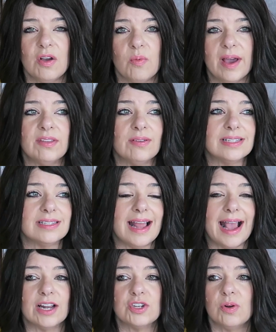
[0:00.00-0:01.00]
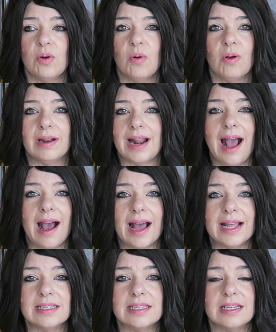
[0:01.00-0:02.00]
whether it's natural or
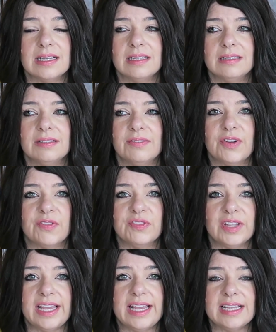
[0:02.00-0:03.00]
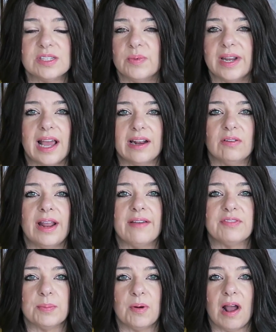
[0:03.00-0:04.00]
not, for fleas when I don't
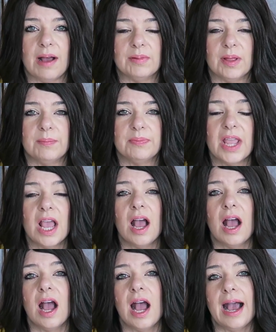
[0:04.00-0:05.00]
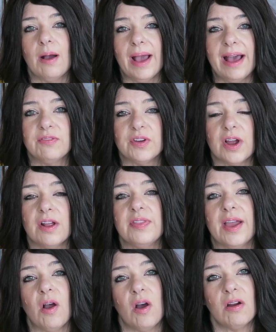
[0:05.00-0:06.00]
have the problem. However,
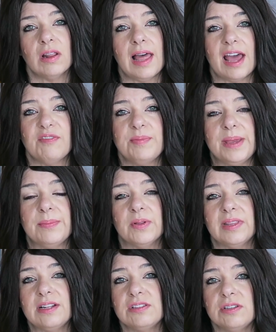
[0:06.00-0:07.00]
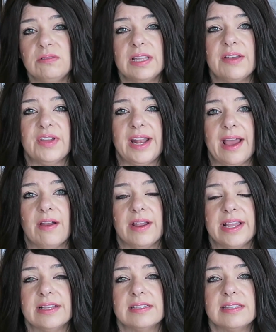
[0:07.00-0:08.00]
there are a lot of people that do live in
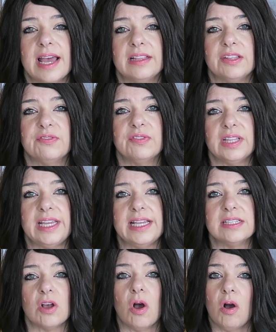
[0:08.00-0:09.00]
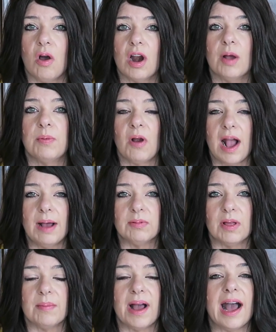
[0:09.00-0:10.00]
areas that the fleas are a
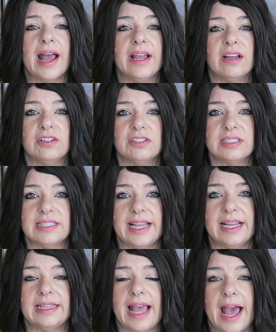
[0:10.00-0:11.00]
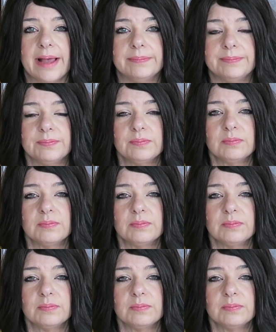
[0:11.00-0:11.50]
problem. I understand that.